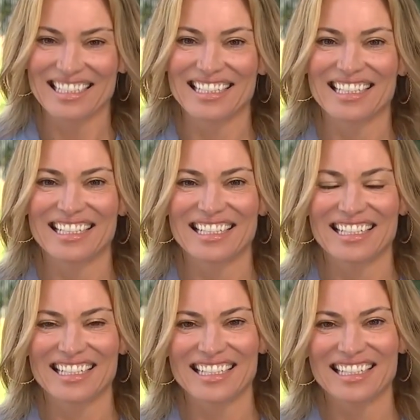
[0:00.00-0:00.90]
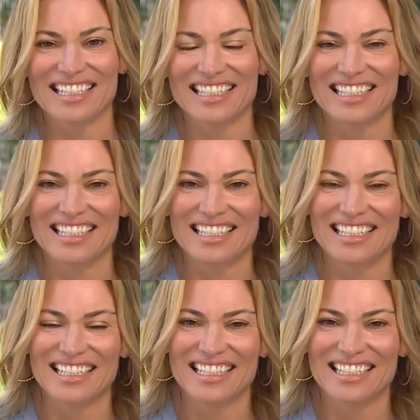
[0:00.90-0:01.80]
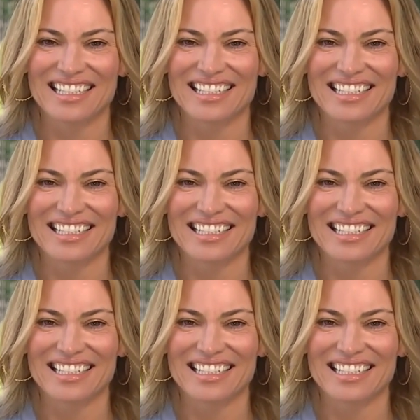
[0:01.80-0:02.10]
(silent)